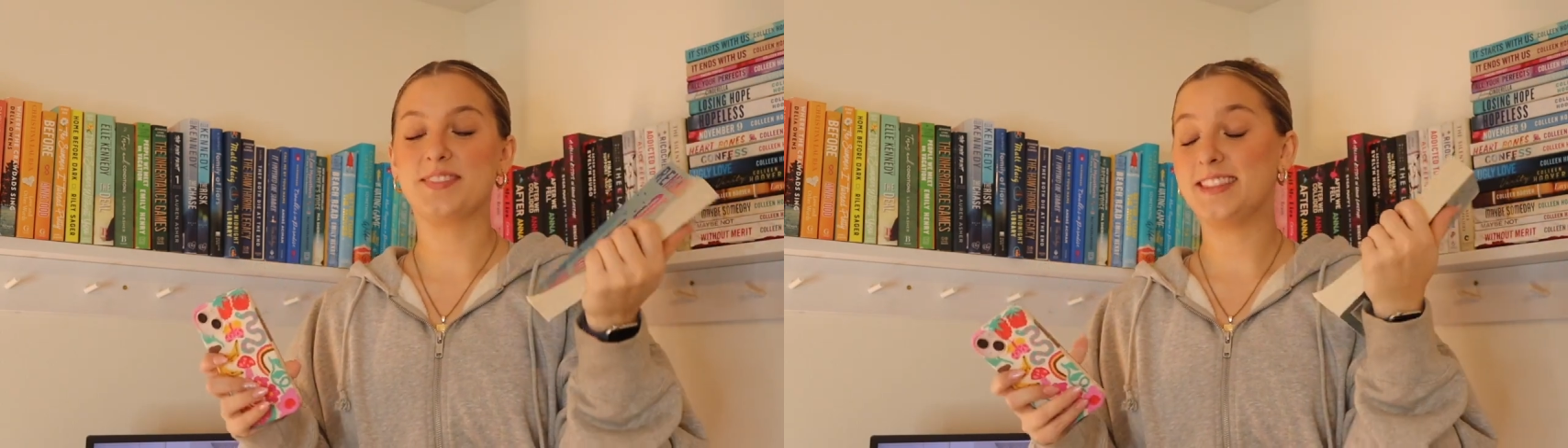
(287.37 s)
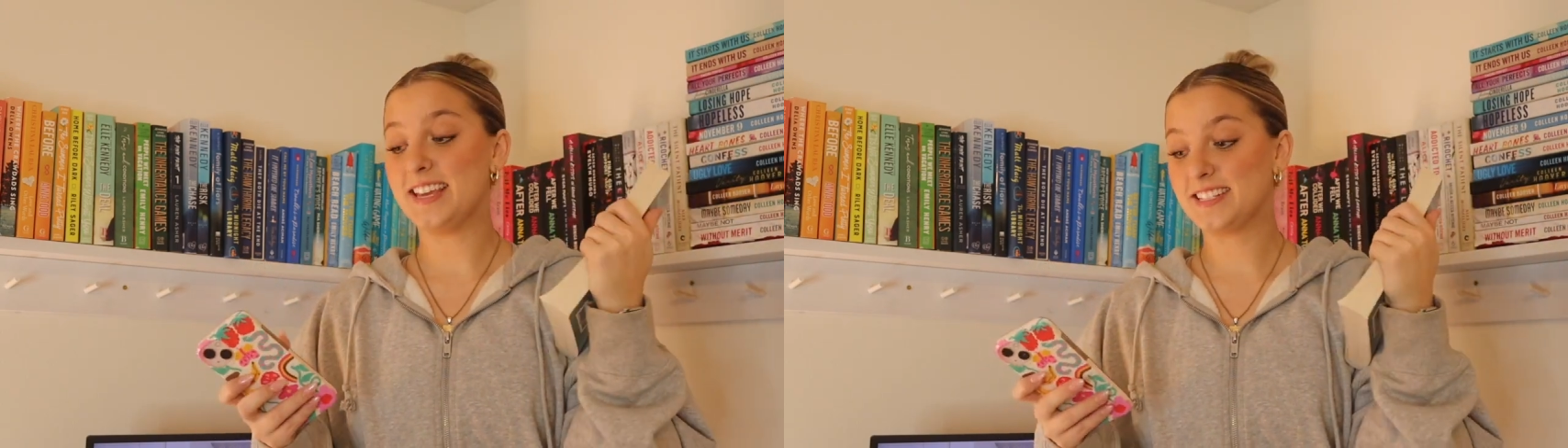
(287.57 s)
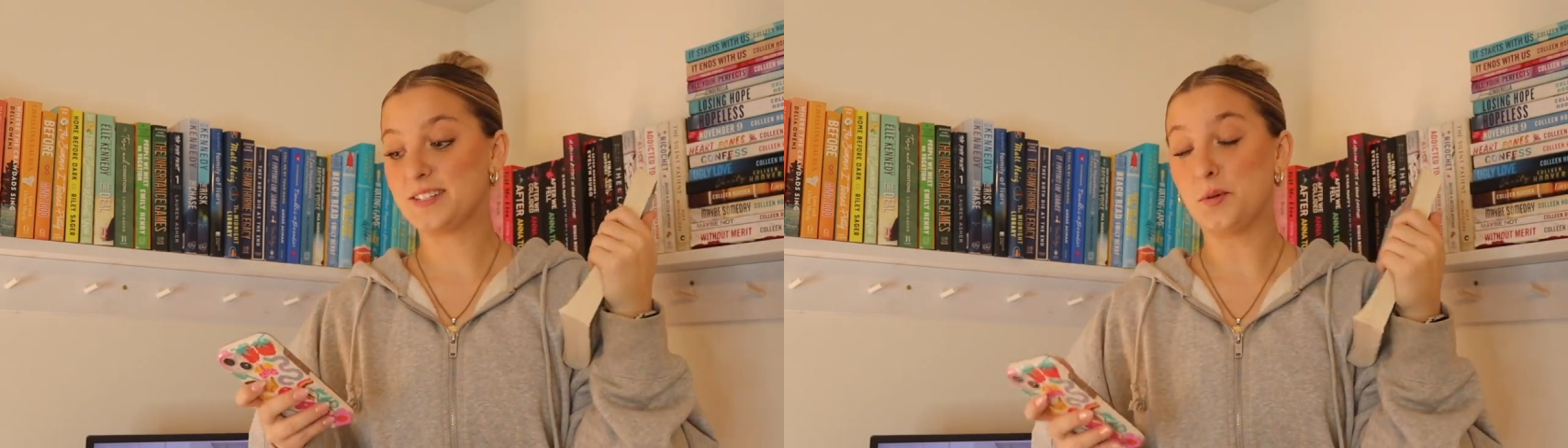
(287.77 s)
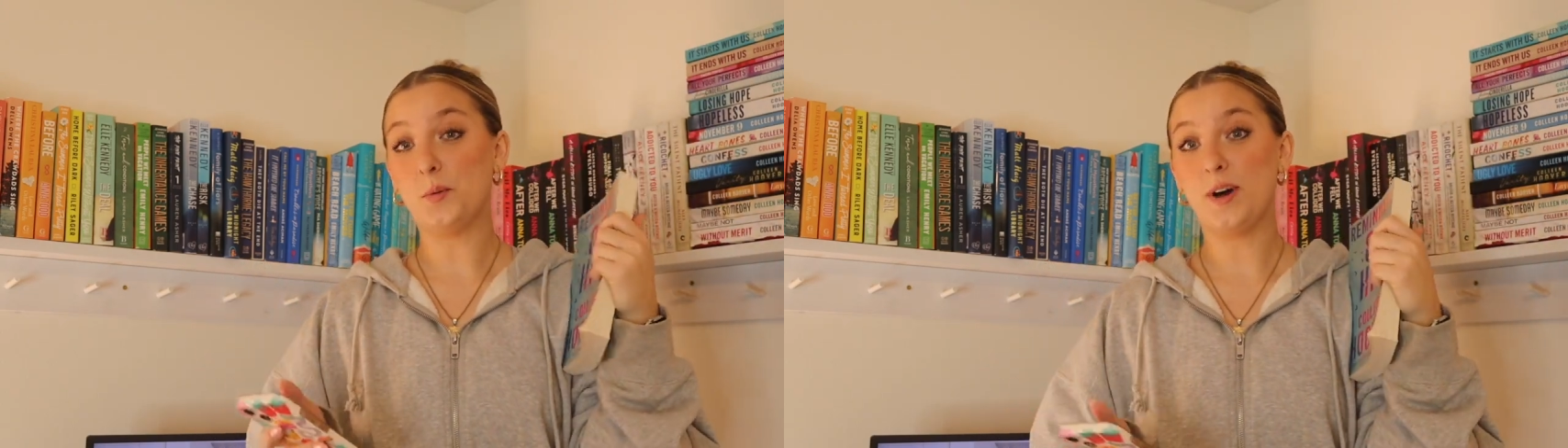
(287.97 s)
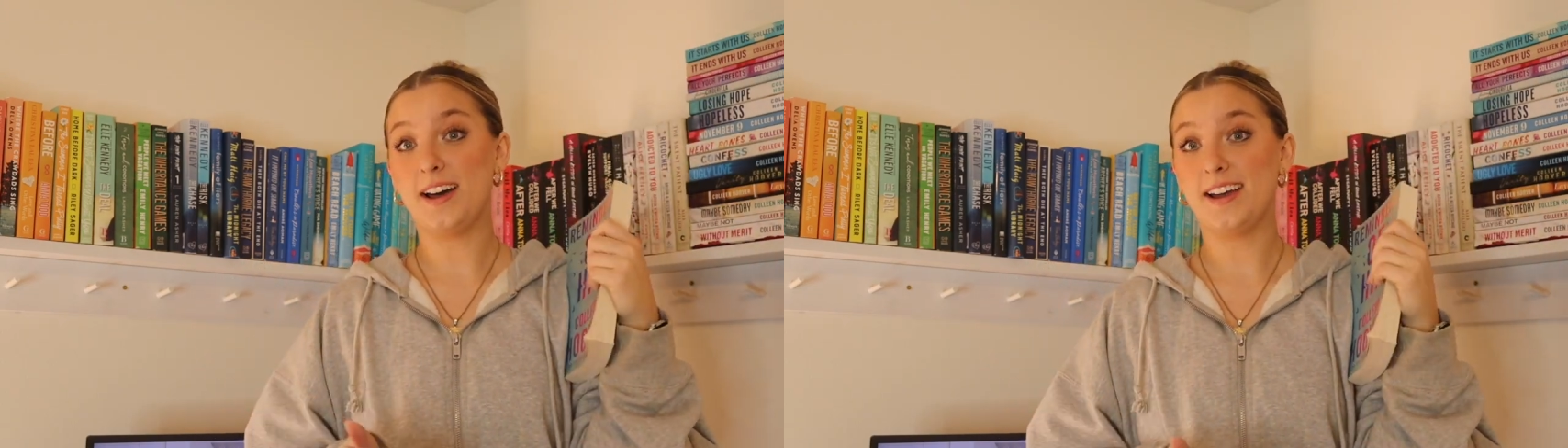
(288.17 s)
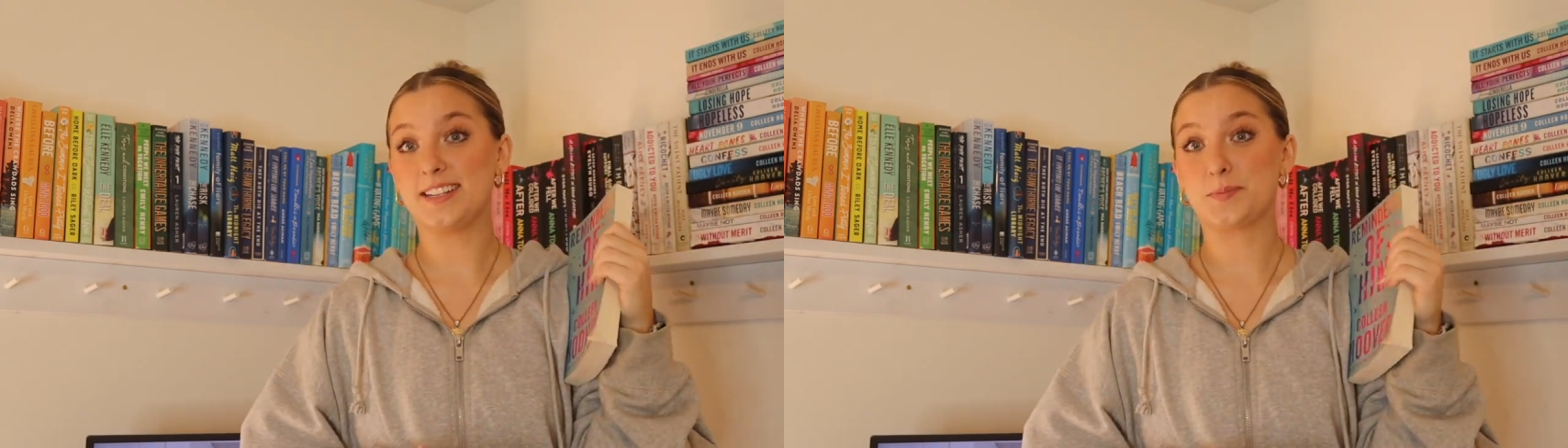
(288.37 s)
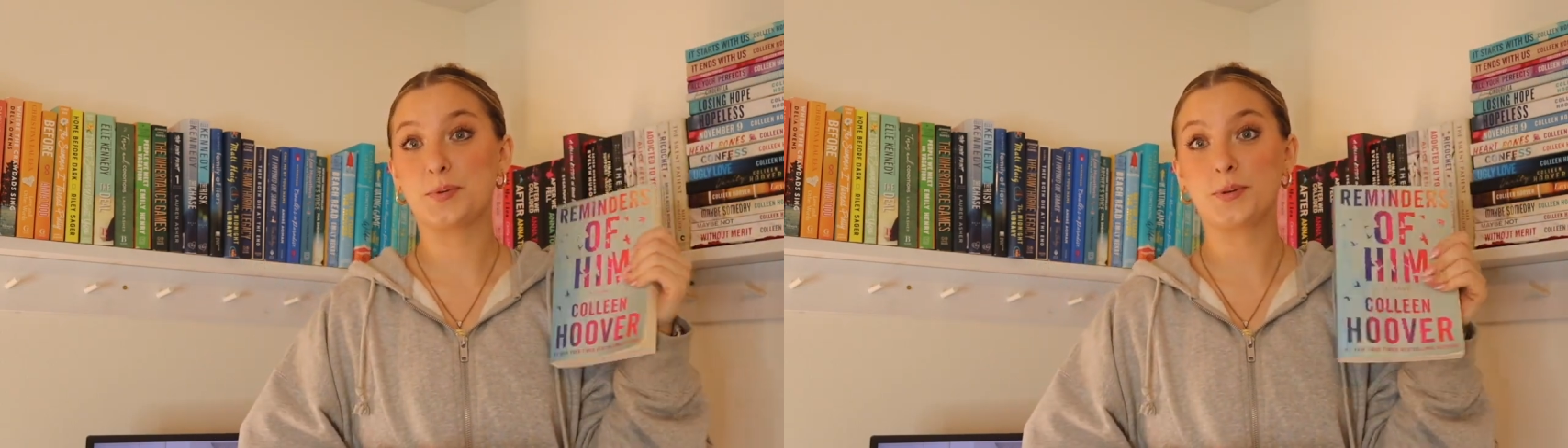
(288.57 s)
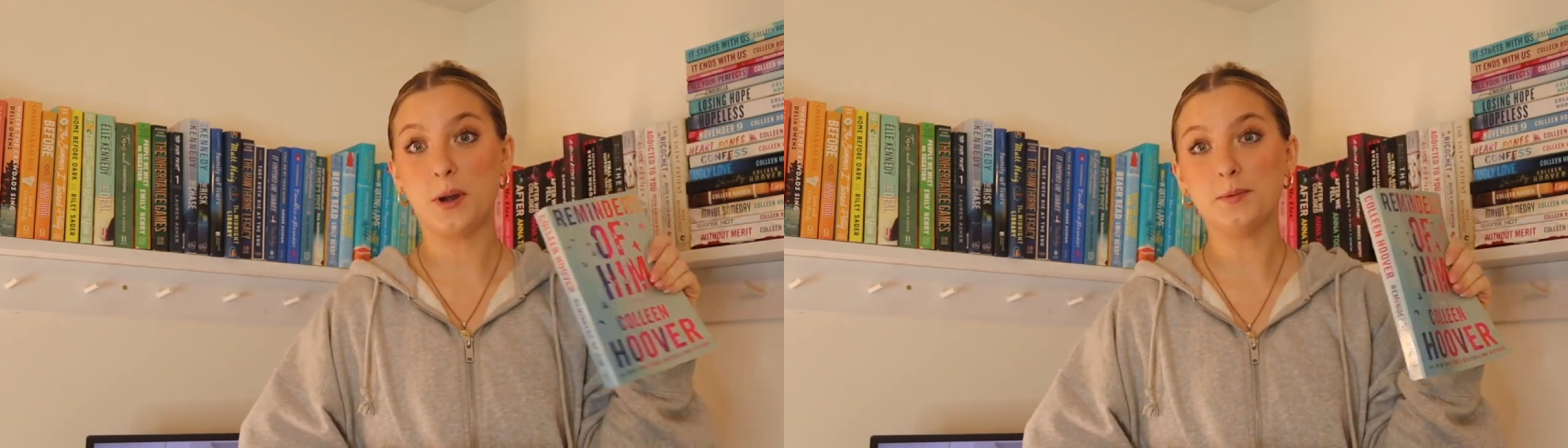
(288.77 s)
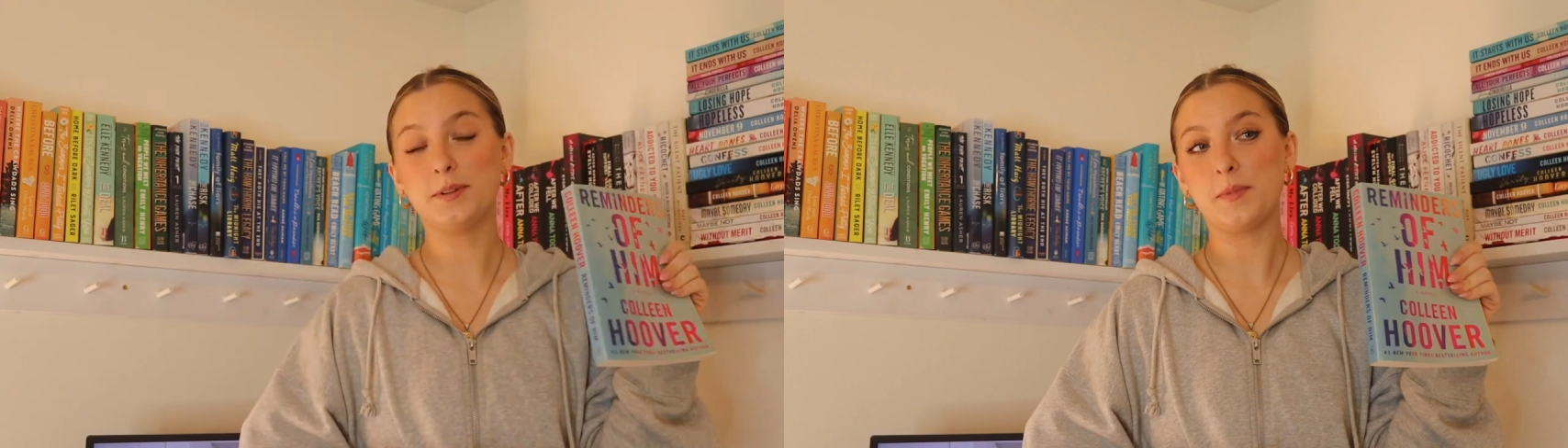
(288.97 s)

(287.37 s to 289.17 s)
This was probably